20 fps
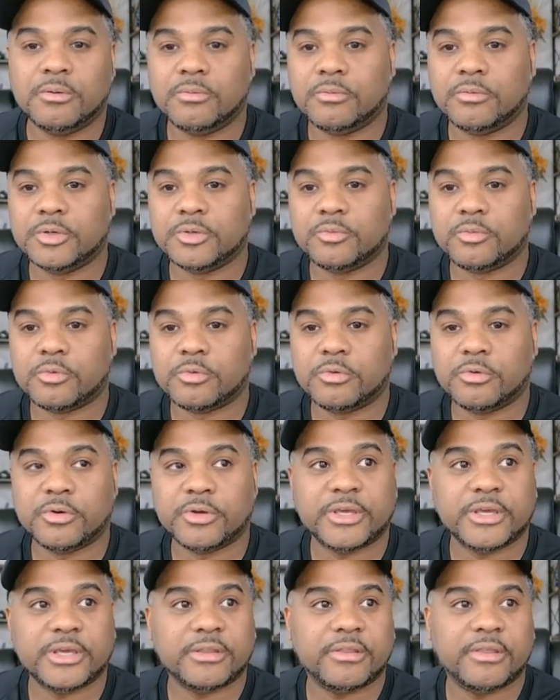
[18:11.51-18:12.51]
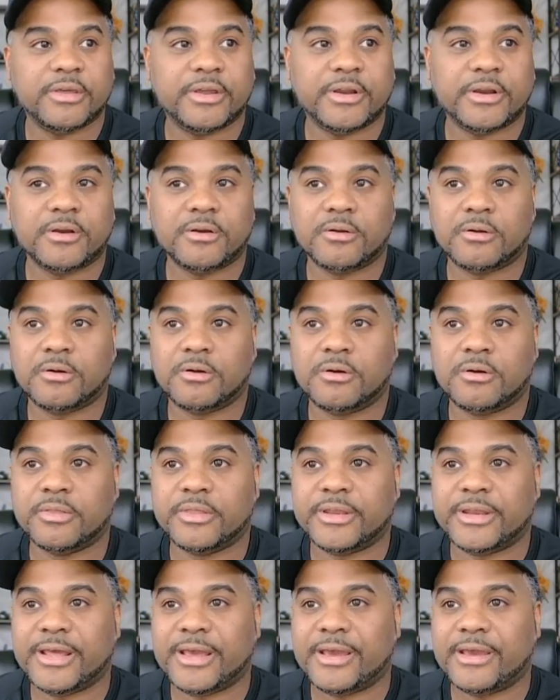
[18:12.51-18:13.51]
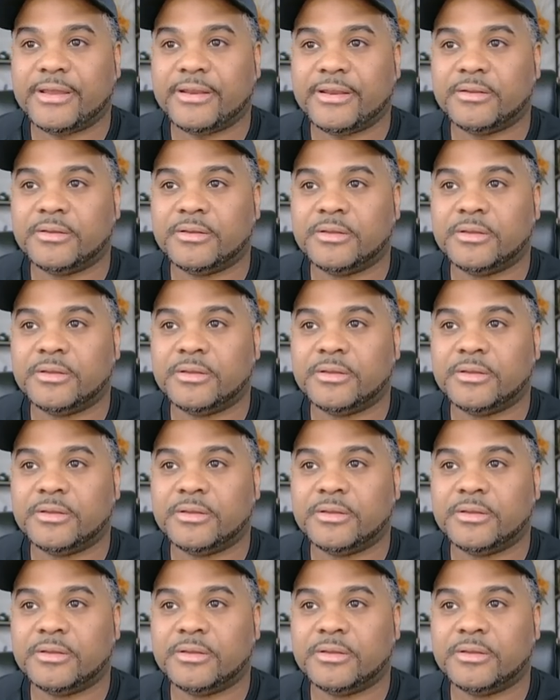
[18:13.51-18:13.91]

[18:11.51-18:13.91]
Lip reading: rule hit there on the NAT.